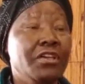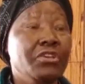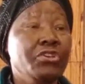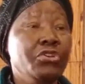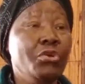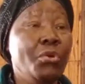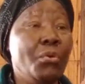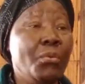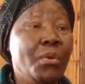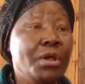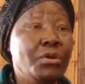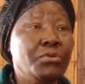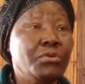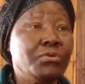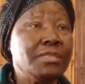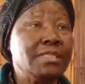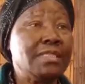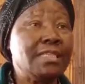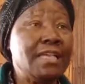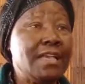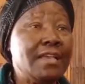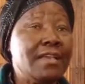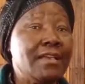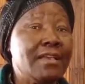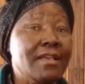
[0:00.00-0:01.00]
you will
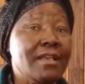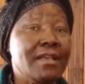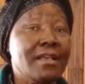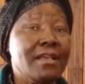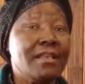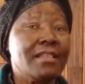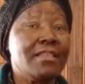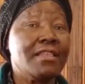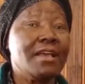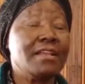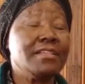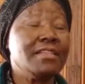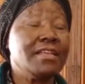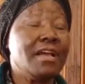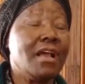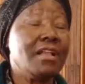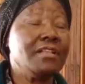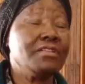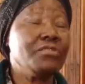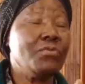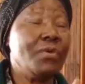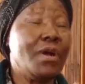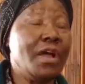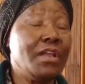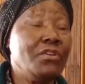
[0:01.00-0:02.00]
see that
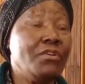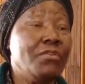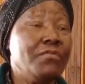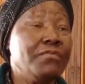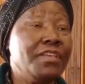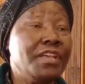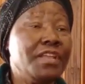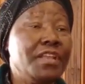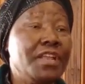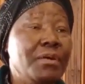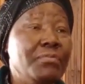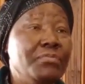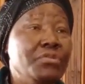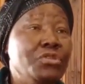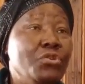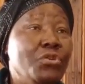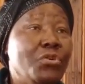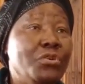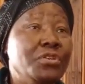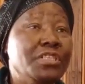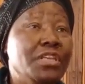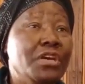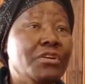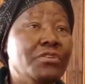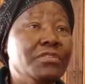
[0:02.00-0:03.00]
at one of the named
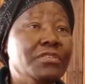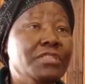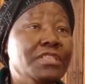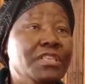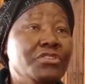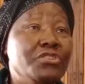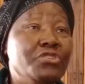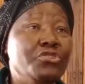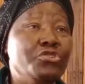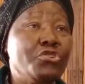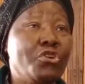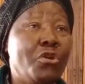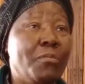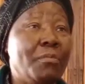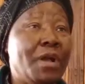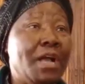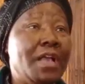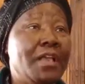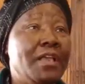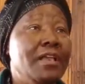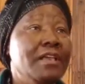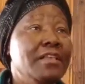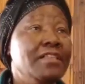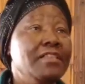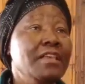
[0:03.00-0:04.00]
hotels in
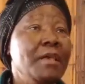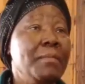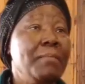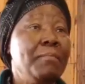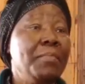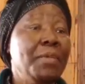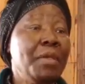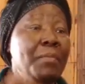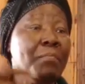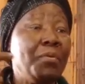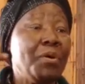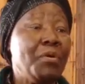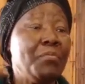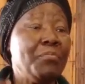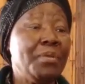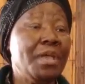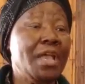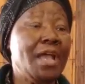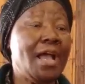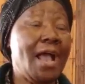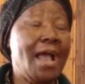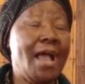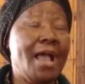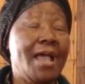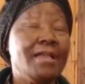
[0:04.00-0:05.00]
Choma, the people
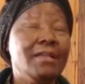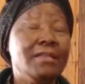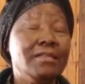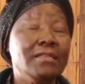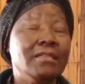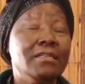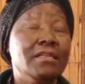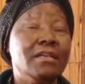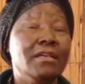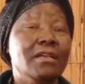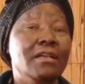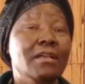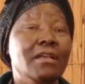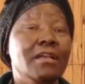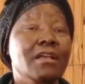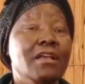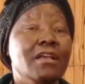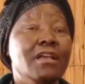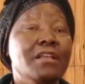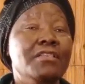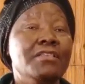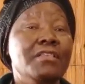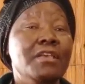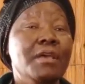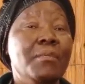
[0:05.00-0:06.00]
behind the,
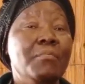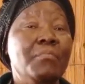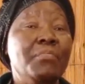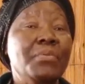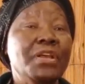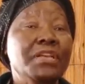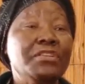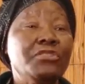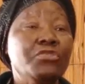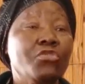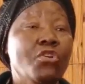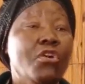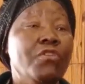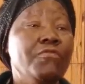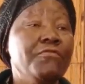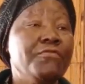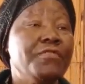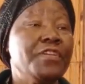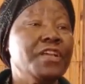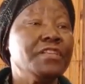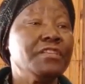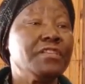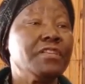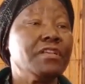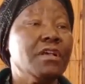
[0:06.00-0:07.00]
the press
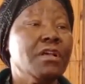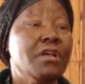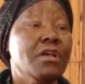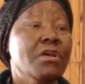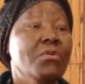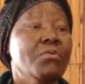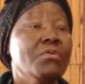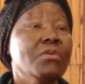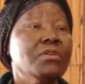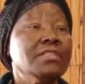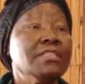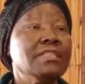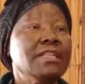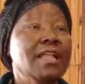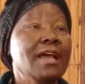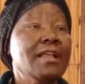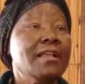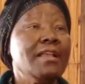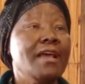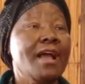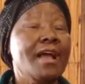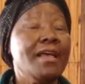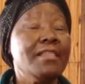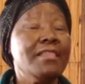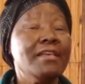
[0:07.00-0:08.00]
conference was
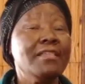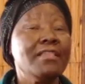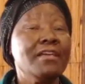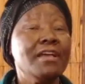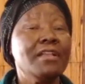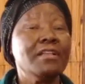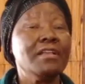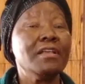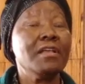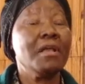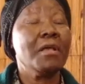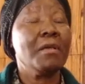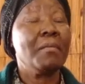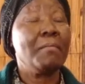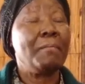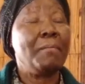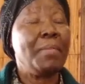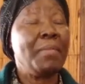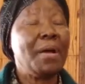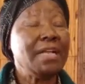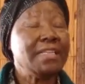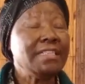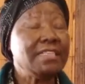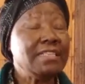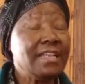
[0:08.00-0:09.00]
none other than
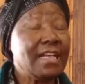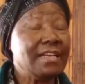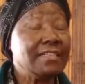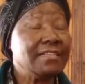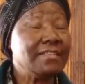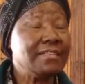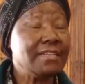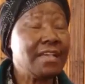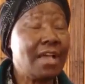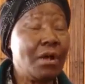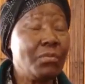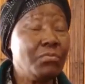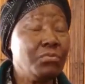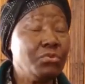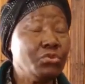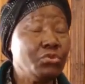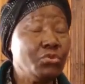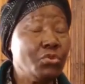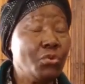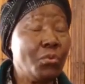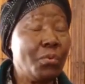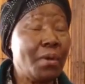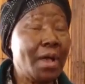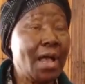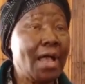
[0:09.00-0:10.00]
partner
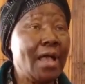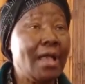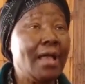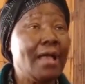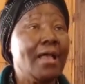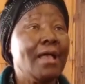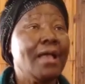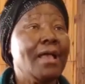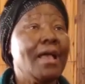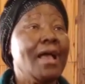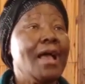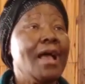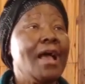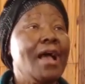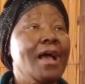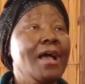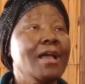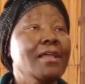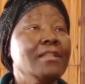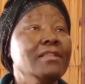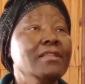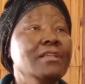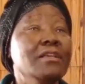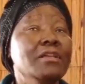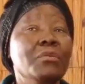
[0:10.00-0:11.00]
Siagutuba
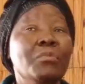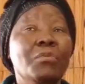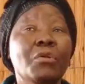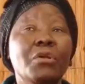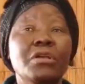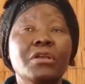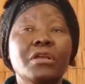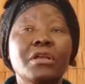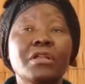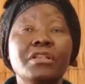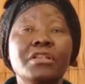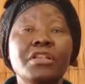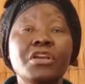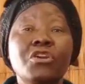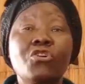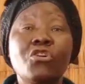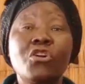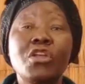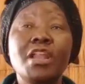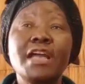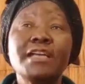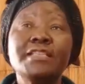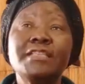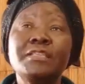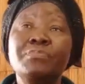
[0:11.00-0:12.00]
and
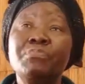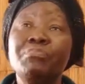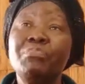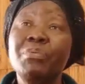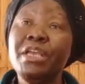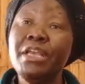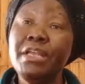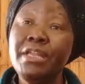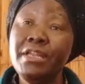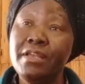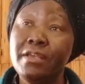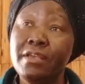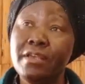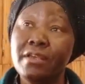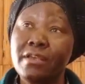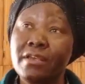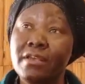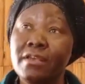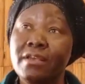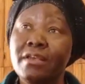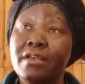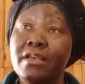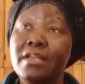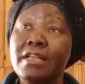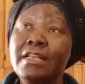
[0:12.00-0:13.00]
Nicholas Piri.
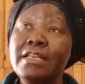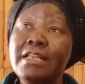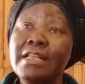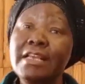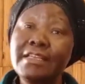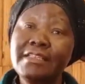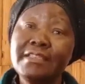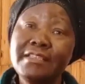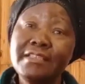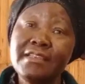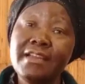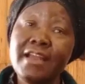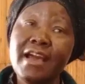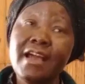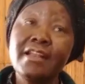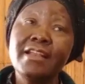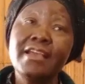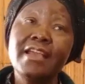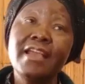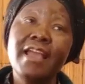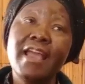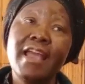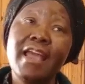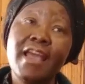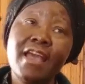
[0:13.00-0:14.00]

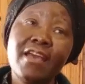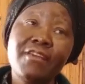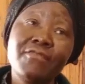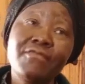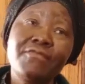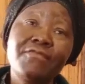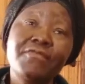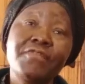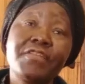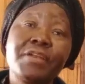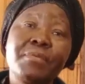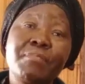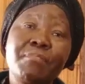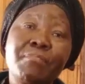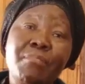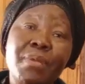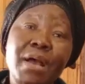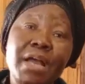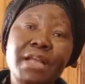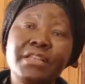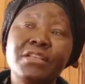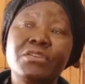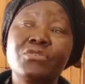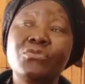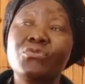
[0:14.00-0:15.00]
Literally
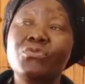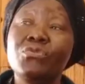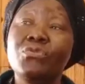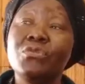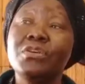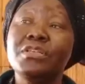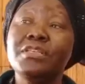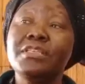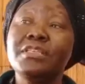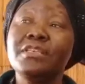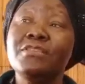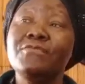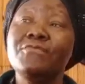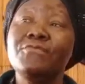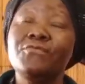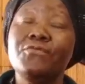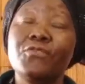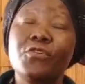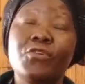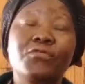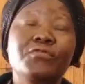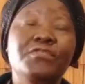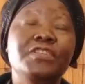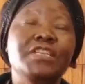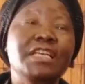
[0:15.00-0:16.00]
everybody who was
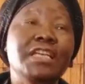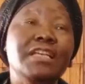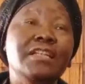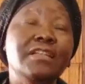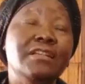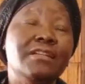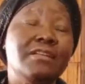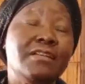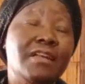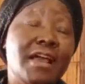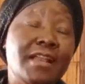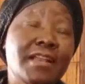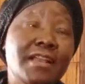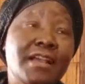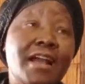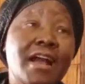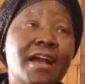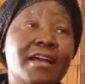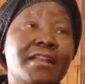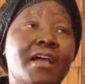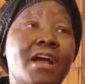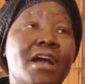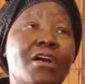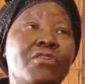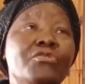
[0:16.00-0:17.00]
involved in running
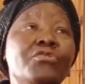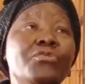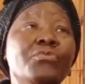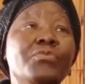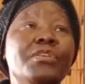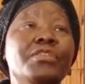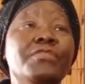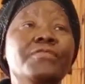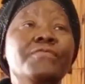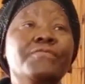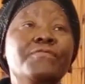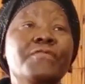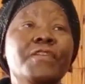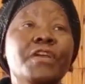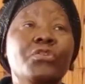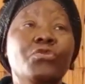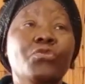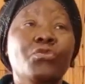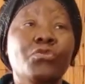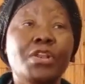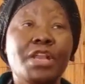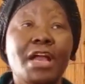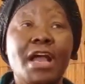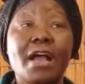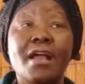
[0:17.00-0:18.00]
around with
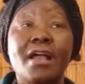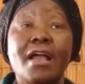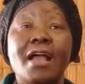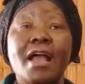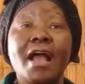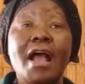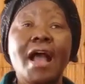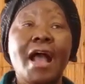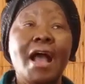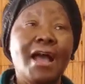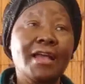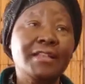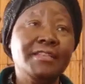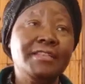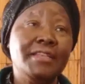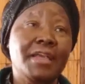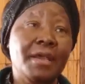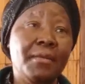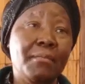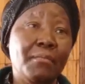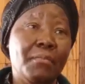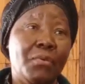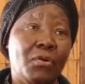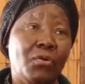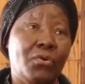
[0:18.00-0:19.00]
Feluna
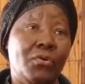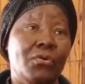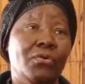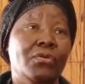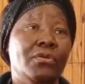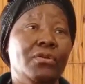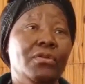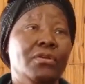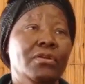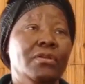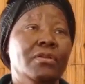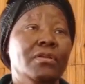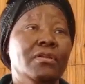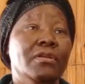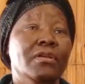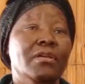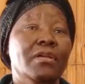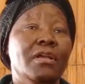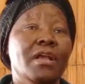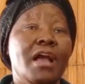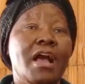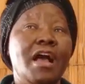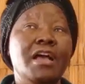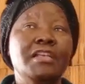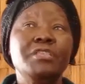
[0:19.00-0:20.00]
Hatembo
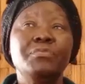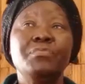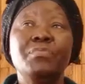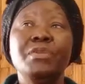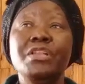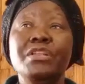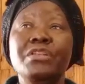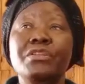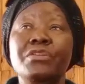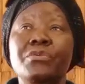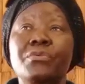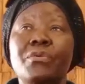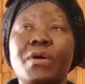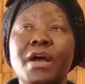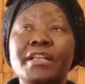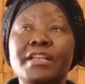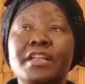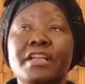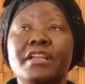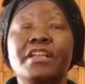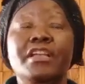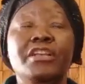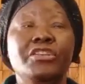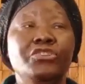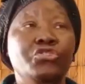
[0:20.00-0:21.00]
has been
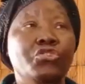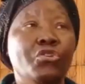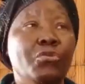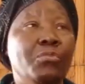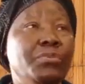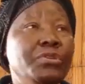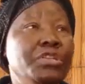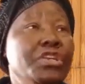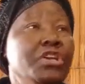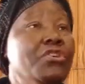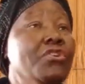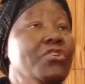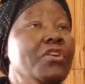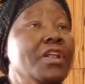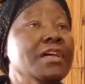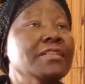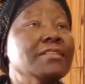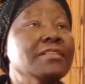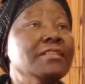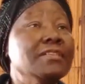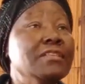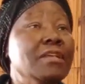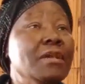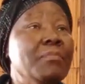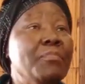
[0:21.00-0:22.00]
rewarded a job.
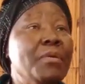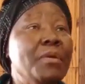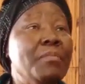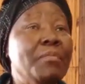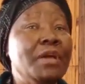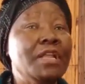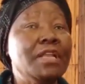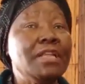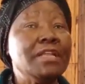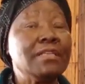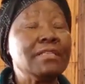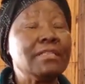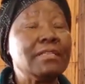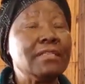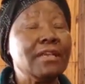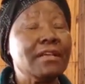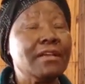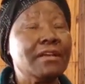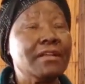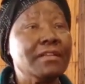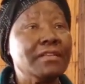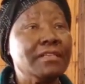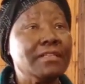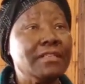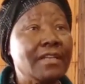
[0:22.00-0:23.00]
Nicholas is a permanent
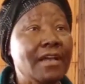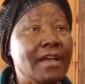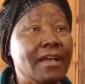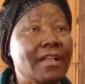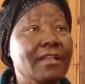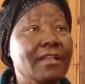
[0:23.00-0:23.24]
secretary.